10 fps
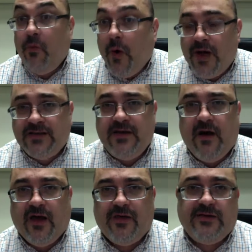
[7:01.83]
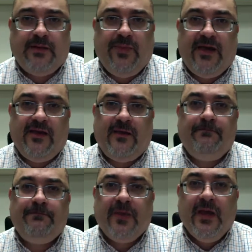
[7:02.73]
what is the author's
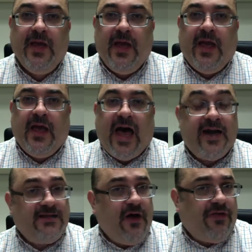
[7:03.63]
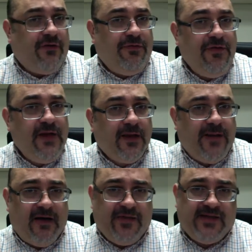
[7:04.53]
opinion, how does the author feel
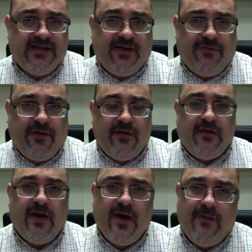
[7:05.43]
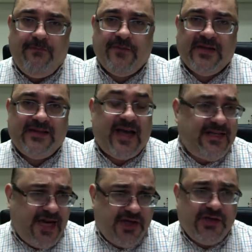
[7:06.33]
about these different
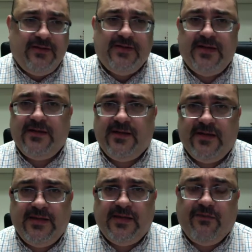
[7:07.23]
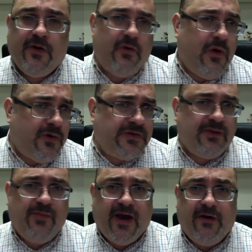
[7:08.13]
citations, these different quotes
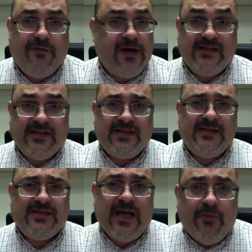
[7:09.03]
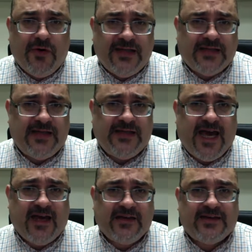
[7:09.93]
and paraphrases and summaries in the
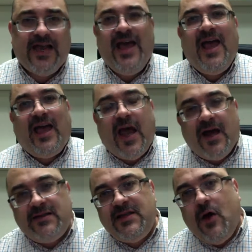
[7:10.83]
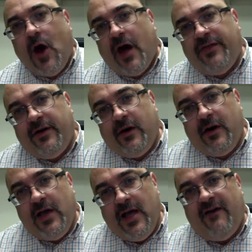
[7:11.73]
text, and how does the
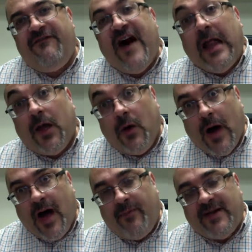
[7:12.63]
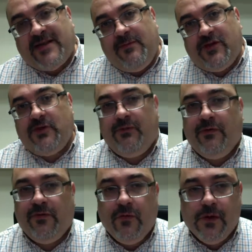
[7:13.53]
author follow up, as I mentioned
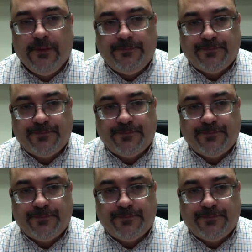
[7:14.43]
before.